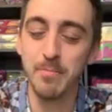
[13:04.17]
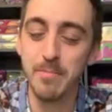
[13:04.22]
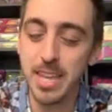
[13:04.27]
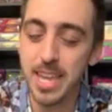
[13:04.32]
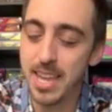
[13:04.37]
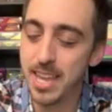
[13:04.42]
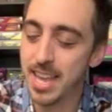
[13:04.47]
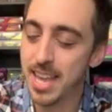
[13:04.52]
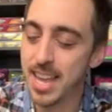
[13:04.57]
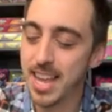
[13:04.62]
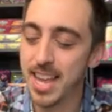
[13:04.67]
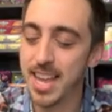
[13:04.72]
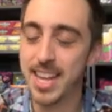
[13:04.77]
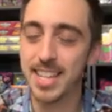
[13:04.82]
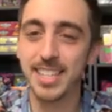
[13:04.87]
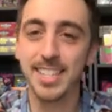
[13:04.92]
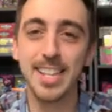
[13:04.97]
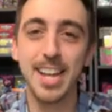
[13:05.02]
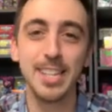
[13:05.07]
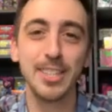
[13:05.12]
me,
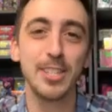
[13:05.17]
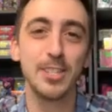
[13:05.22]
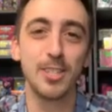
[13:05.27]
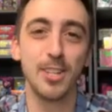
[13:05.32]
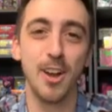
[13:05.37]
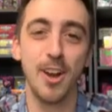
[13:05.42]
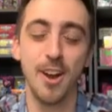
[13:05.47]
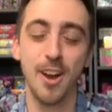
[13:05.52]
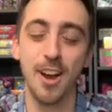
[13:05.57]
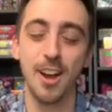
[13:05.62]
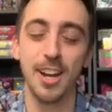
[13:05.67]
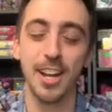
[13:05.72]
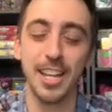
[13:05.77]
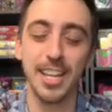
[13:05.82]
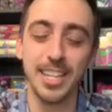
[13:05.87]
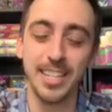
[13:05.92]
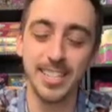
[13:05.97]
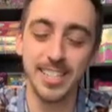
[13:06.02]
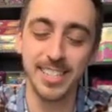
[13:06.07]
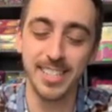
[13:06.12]
it's not the Zard,
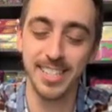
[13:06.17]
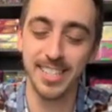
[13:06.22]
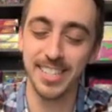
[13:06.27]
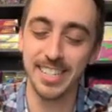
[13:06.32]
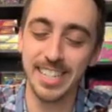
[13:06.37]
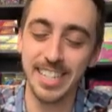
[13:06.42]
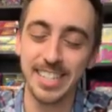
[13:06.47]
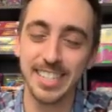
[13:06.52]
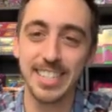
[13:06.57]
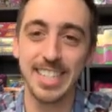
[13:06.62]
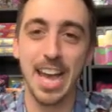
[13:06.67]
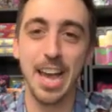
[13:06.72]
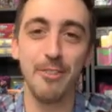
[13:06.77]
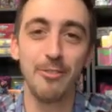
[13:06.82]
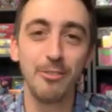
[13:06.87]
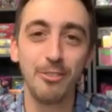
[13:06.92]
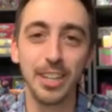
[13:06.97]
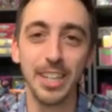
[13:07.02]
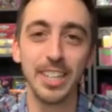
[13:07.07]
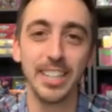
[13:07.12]
it's that
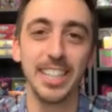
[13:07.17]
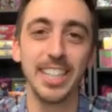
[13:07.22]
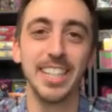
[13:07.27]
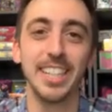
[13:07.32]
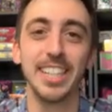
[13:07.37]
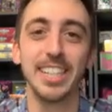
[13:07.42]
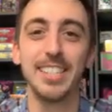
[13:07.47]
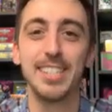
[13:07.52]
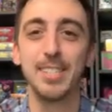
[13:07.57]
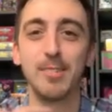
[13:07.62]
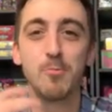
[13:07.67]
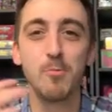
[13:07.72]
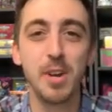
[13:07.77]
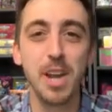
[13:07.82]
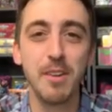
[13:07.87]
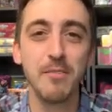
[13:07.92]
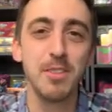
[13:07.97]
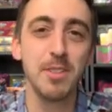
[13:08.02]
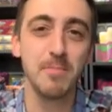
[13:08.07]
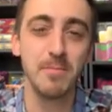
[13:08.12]
feeling, it's
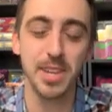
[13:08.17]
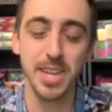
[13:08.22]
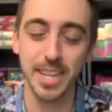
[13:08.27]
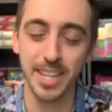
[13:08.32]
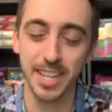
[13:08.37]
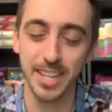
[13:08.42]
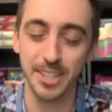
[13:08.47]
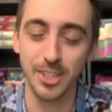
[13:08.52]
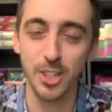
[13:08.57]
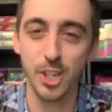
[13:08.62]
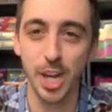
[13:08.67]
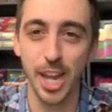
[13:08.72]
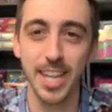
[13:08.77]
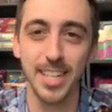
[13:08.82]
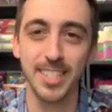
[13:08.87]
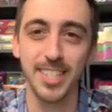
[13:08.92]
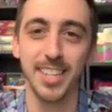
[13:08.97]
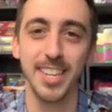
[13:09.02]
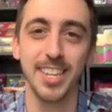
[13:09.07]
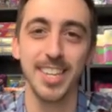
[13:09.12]
whatever the big
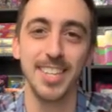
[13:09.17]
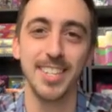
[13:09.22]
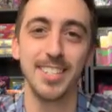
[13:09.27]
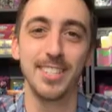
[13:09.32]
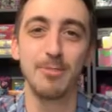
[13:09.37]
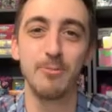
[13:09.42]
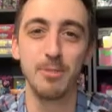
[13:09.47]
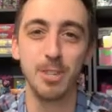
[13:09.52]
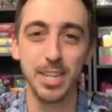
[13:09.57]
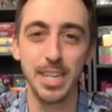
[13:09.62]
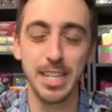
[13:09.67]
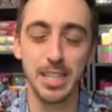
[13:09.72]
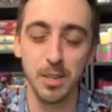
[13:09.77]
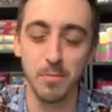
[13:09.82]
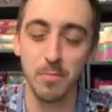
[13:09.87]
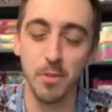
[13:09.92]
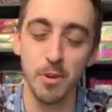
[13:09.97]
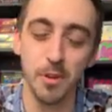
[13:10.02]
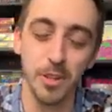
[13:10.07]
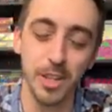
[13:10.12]
chase is. When you get to
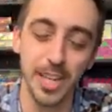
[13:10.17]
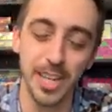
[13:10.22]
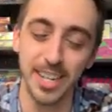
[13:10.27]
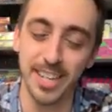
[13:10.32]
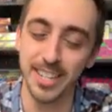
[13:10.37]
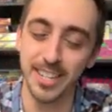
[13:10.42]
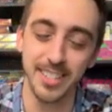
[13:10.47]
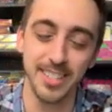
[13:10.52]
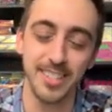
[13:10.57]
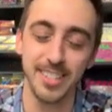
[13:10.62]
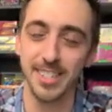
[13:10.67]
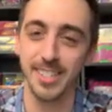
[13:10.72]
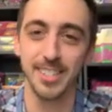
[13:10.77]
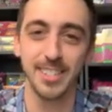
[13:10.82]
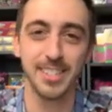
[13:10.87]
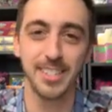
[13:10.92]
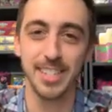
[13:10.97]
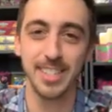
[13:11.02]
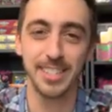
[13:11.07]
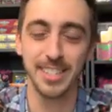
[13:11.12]
pull it, it's
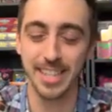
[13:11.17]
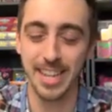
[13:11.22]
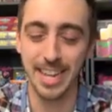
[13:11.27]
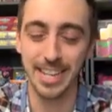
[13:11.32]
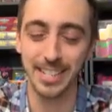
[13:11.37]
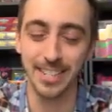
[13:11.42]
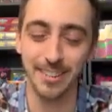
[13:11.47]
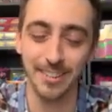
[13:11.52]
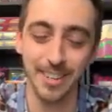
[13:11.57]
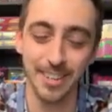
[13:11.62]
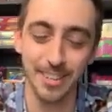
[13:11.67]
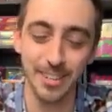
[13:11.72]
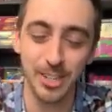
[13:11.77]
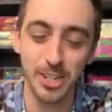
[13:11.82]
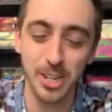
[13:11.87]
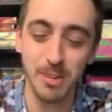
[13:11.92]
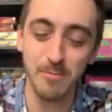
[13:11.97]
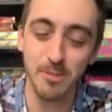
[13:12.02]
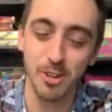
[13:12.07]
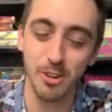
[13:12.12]
just, it's like no other.
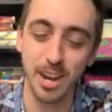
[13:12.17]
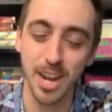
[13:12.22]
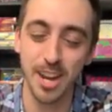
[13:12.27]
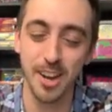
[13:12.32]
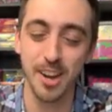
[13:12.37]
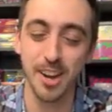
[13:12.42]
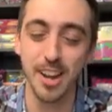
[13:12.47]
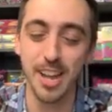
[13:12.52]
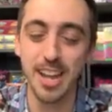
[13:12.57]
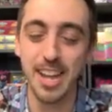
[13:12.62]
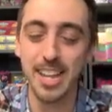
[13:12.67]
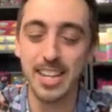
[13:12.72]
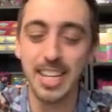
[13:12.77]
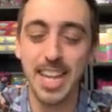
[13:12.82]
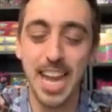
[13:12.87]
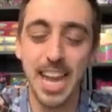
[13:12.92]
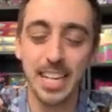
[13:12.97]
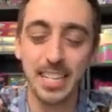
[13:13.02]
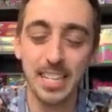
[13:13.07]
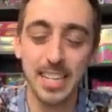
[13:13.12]
Gym Trainer,
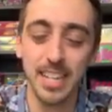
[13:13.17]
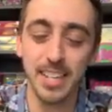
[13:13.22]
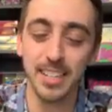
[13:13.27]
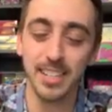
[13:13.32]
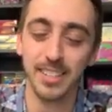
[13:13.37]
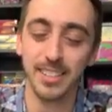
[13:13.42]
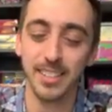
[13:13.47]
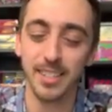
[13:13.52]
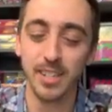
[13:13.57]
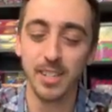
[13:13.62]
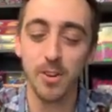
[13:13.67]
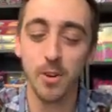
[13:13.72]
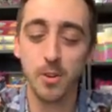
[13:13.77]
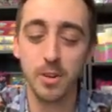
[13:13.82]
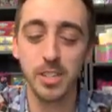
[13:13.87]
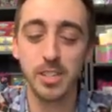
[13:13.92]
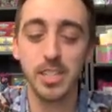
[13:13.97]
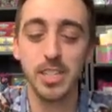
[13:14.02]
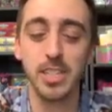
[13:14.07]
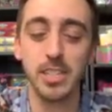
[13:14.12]
Cacnea,
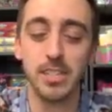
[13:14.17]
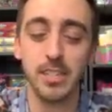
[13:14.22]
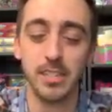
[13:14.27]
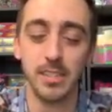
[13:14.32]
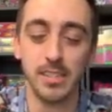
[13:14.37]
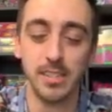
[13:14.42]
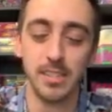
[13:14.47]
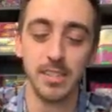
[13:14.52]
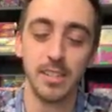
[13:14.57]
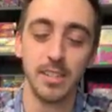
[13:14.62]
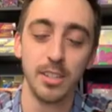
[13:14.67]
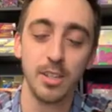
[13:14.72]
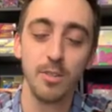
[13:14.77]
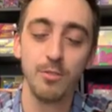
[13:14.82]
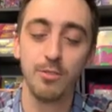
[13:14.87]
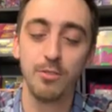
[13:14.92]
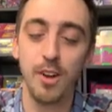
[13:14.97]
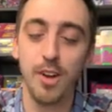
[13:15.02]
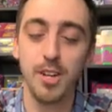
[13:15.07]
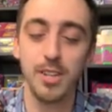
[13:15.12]
Horsea,
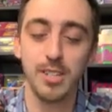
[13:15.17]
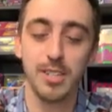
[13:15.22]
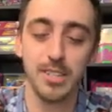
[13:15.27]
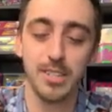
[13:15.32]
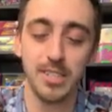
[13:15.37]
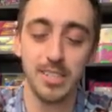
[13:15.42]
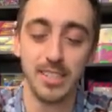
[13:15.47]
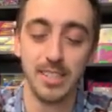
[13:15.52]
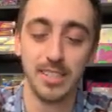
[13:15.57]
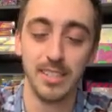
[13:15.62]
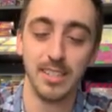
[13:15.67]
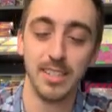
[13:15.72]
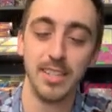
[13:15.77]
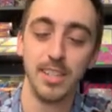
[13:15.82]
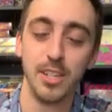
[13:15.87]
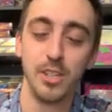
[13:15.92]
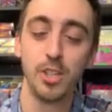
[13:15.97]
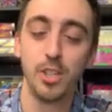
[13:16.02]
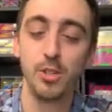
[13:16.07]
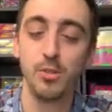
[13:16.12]
Cufant,
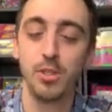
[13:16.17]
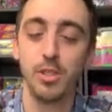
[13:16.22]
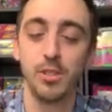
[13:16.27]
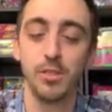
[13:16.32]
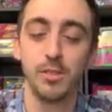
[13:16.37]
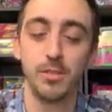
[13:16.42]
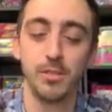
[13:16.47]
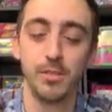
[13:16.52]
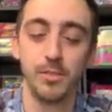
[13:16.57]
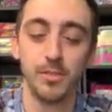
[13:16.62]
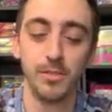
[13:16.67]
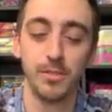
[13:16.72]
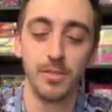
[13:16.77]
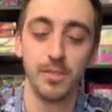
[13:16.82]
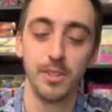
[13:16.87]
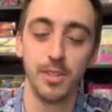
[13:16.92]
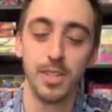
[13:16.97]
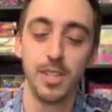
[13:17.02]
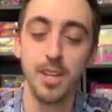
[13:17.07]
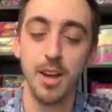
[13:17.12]
Choodle,
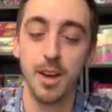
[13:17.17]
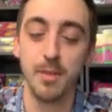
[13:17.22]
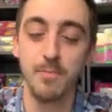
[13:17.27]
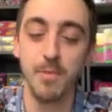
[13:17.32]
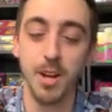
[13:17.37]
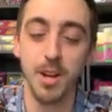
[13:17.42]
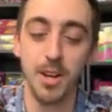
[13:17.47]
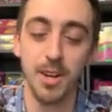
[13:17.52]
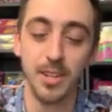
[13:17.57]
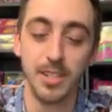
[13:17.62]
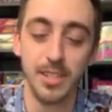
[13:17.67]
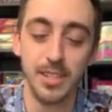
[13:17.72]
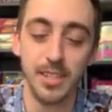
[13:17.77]
Yanma,